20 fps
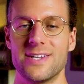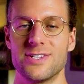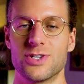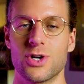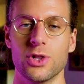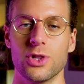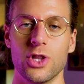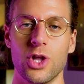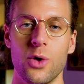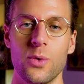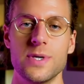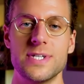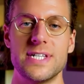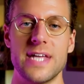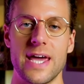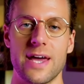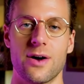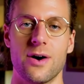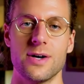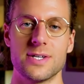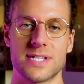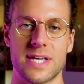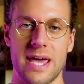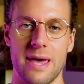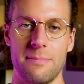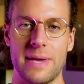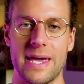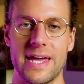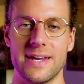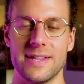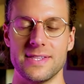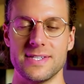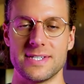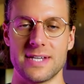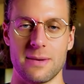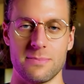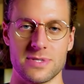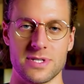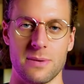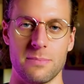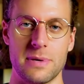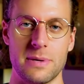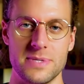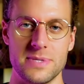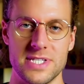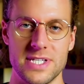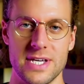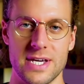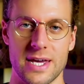is our lowest ACoS campaign in this Amazon PPC